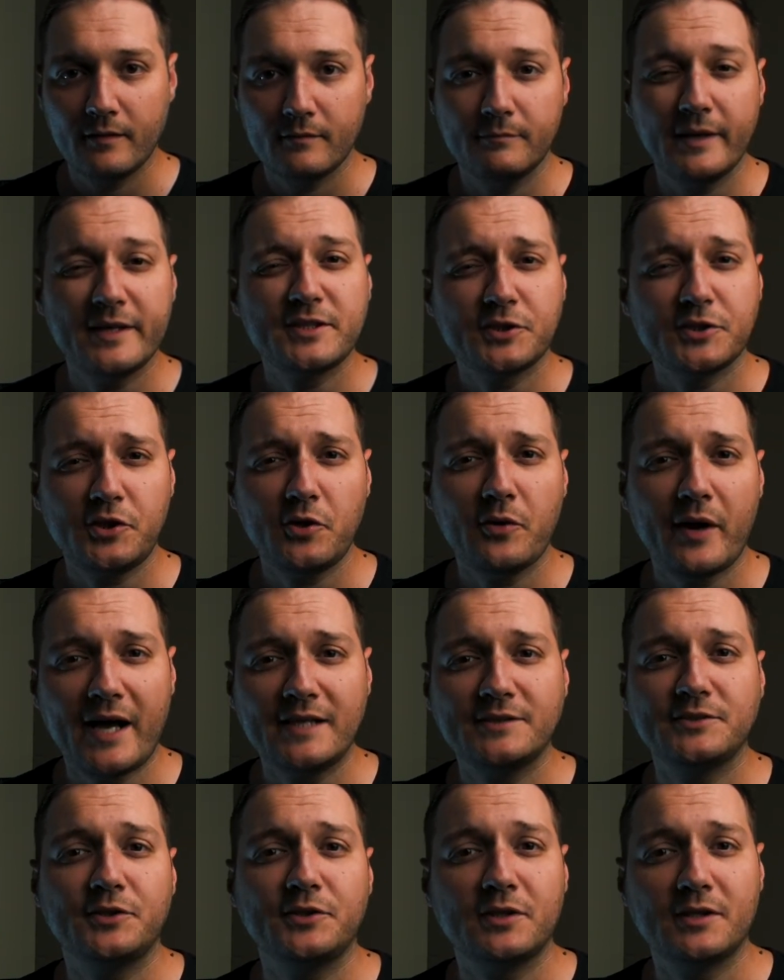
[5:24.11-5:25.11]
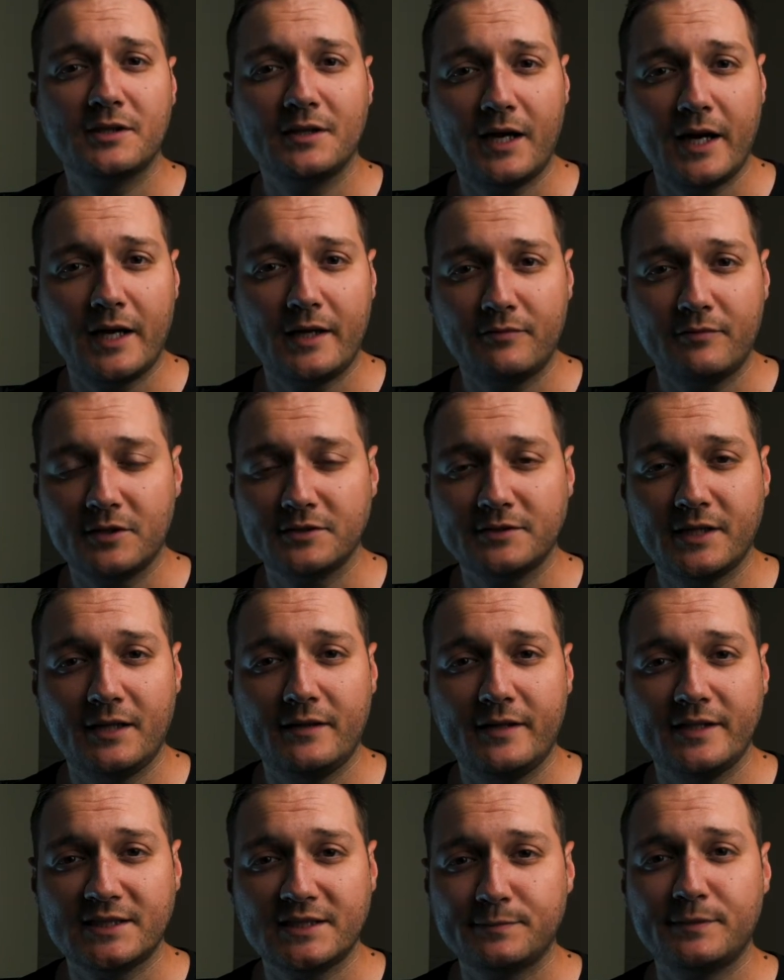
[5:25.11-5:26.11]
Make sure you ask your client if there's
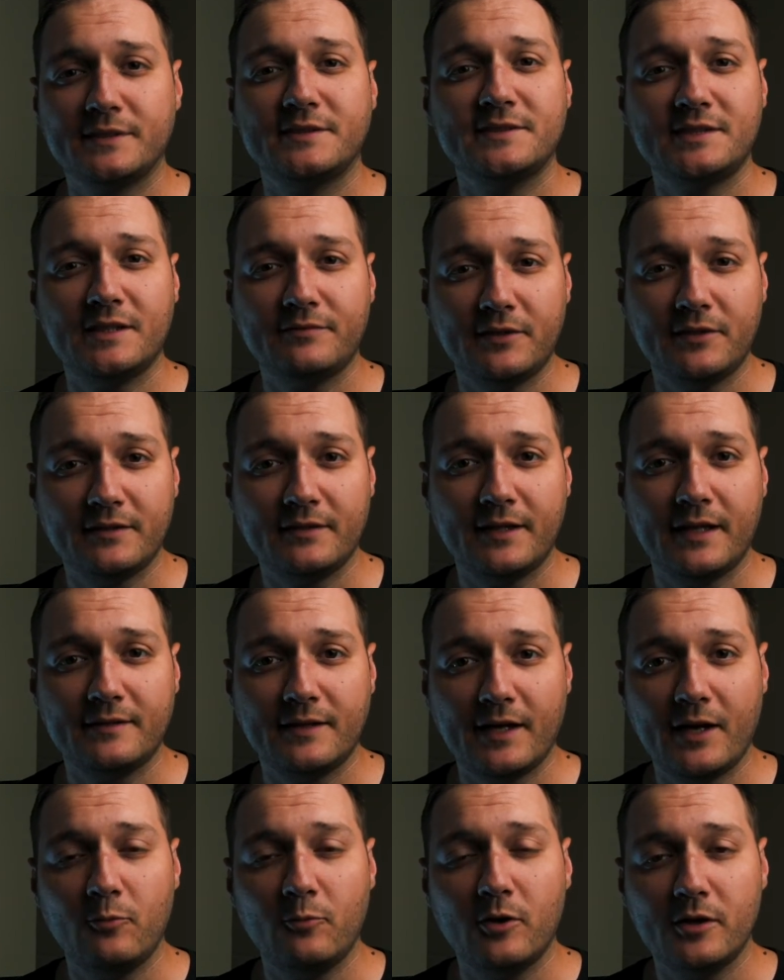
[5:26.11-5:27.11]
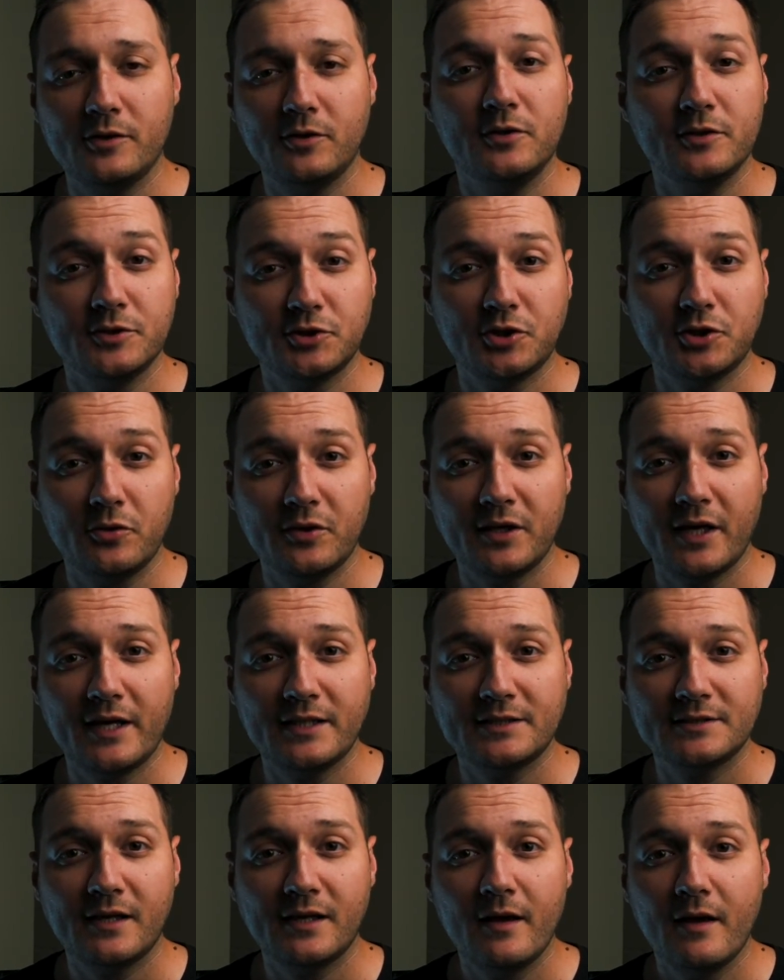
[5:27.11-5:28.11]
anything specific that they want you to
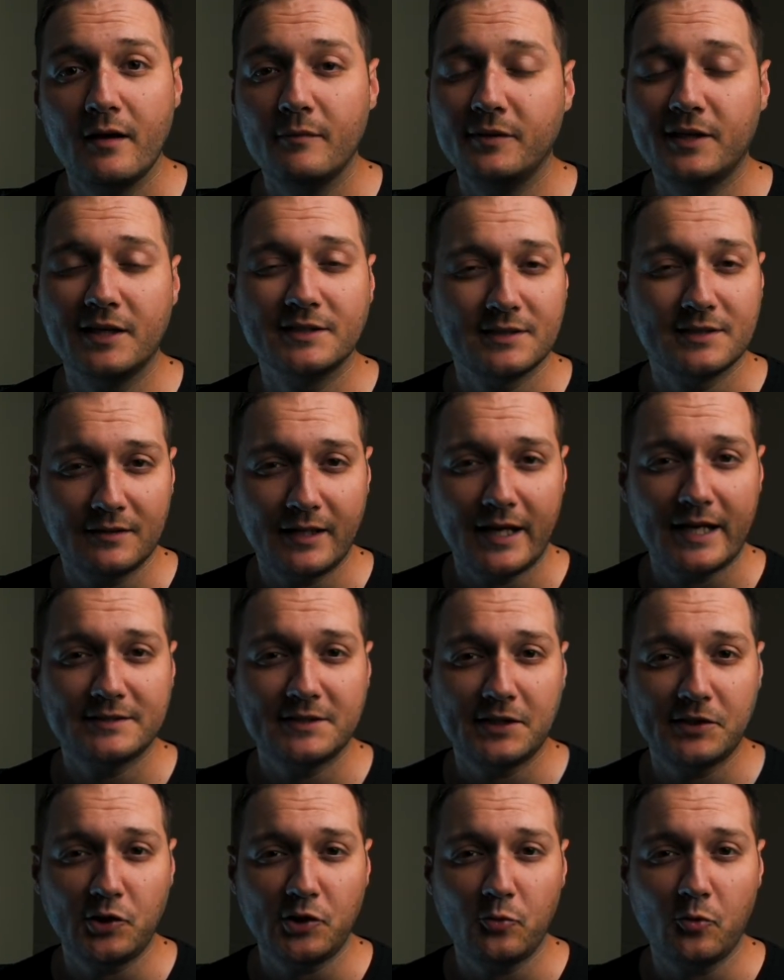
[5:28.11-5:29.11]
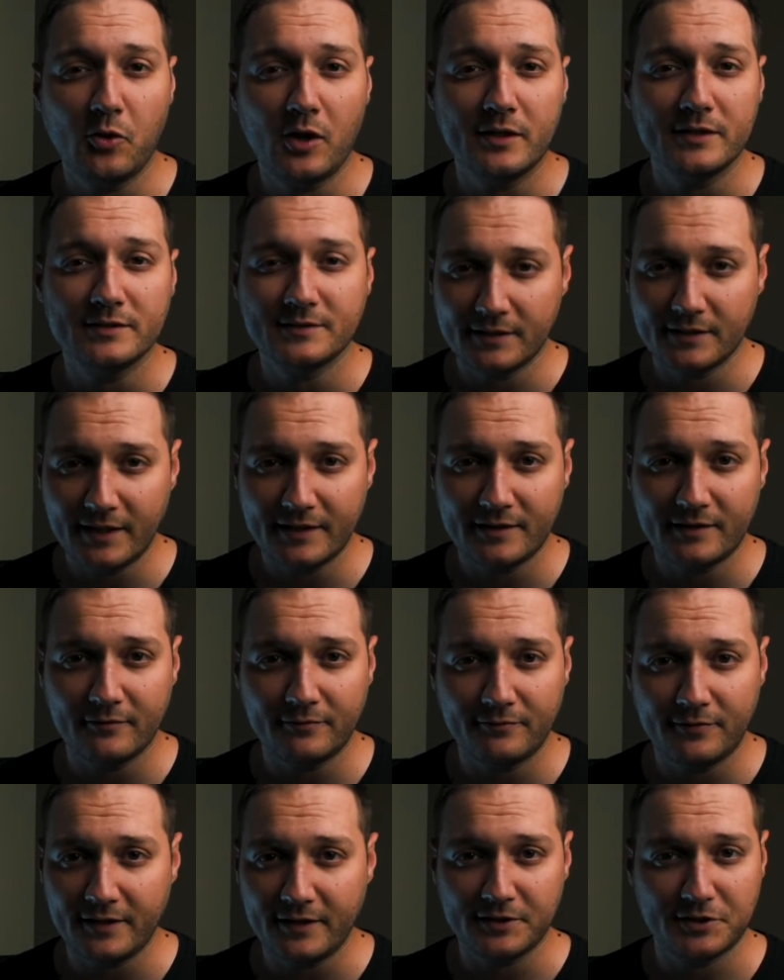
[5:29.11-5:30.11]
showcase, because the last thing you want is to get the
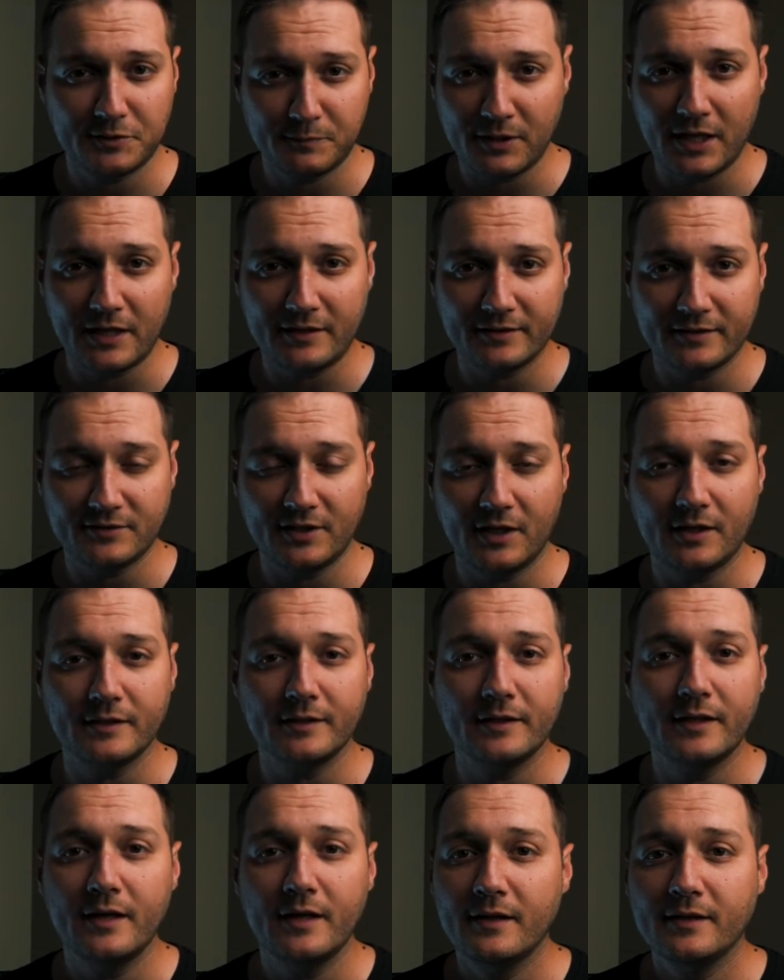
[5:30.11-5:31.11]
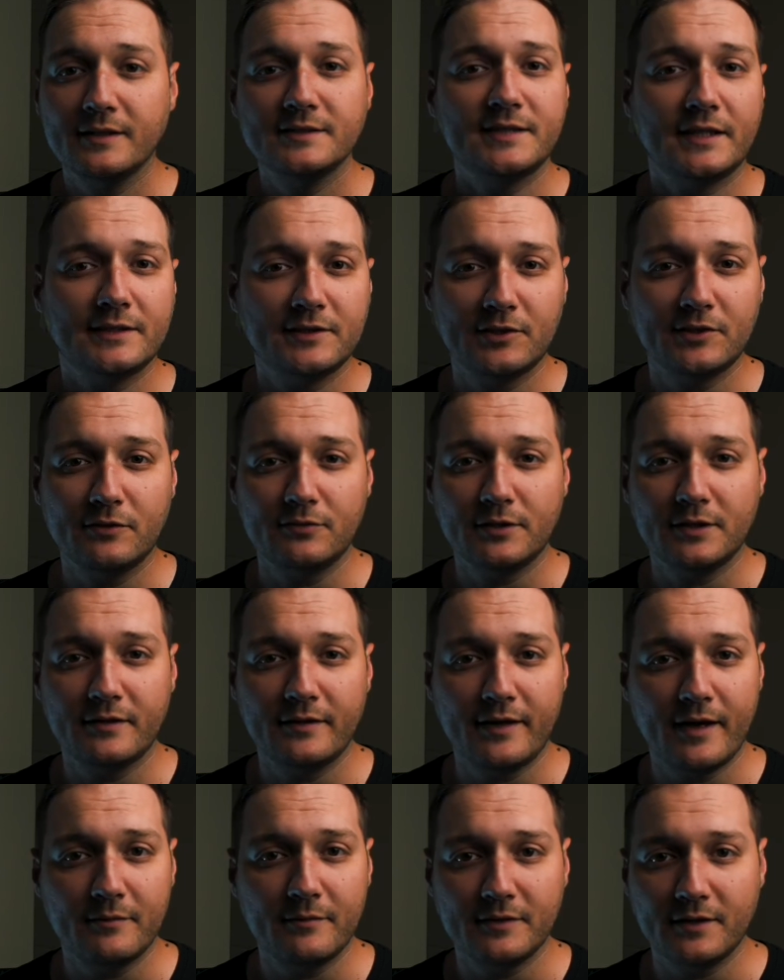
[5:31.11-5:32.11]
finished product done, send it over to
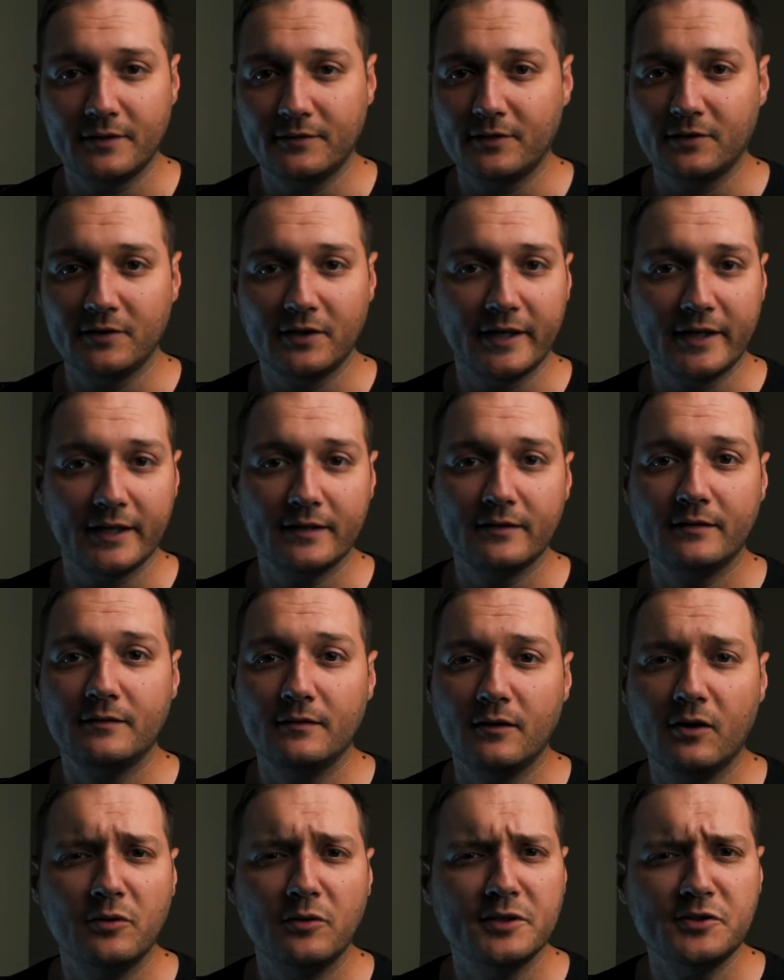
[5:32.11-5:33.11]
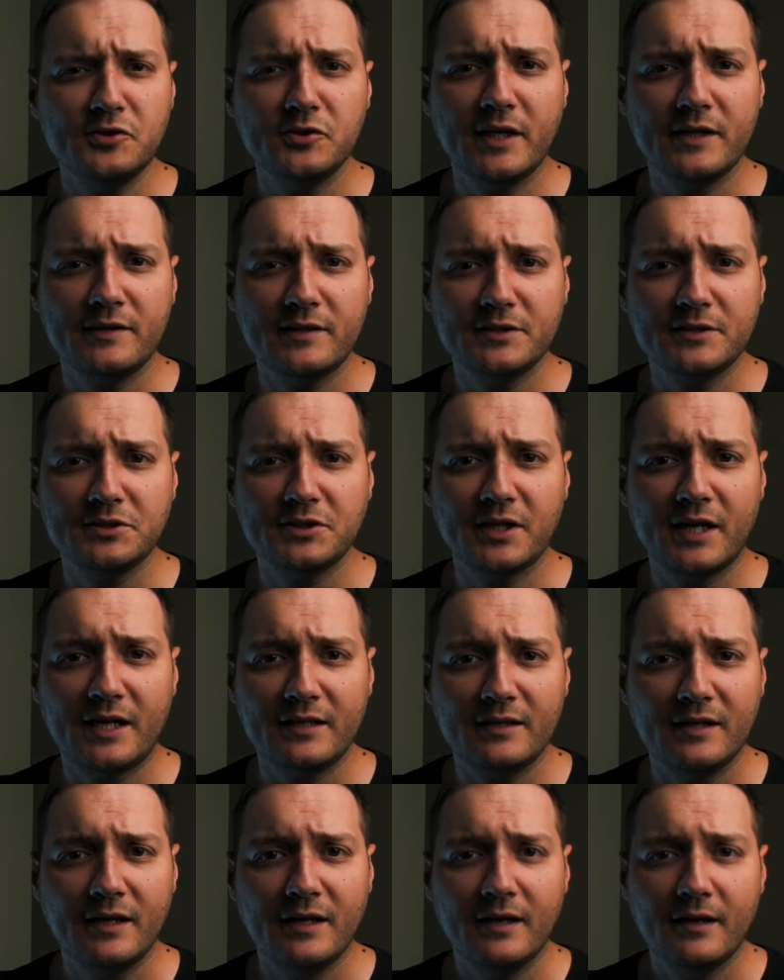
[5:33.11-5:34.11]
them, and then they're like, oh, did you get this
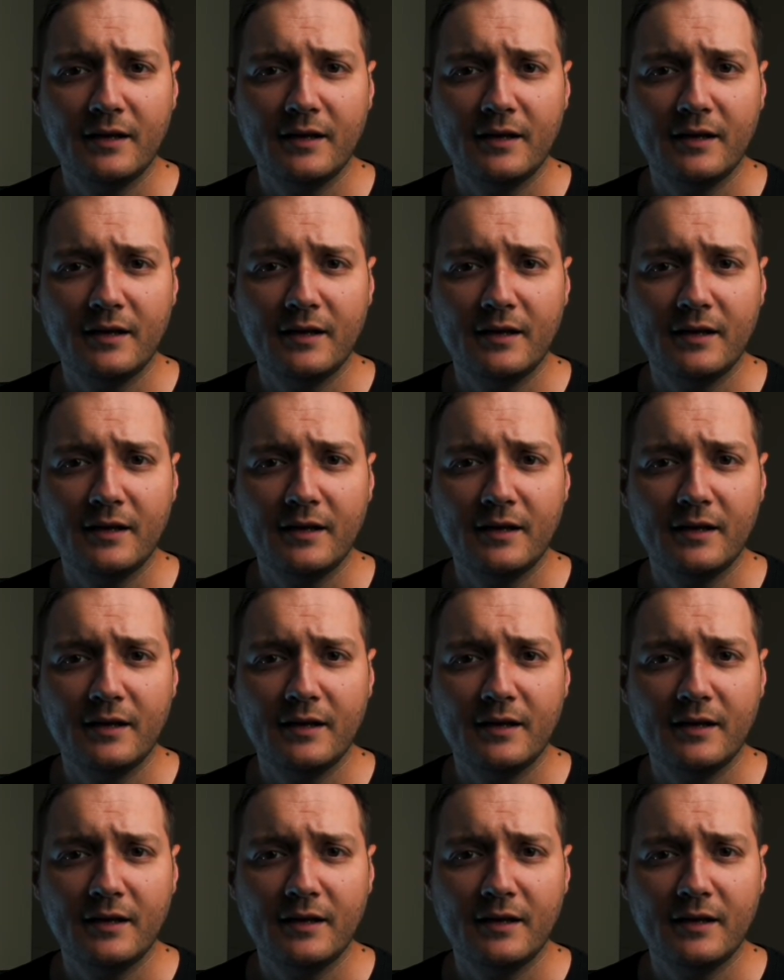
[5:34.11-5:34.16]
shot?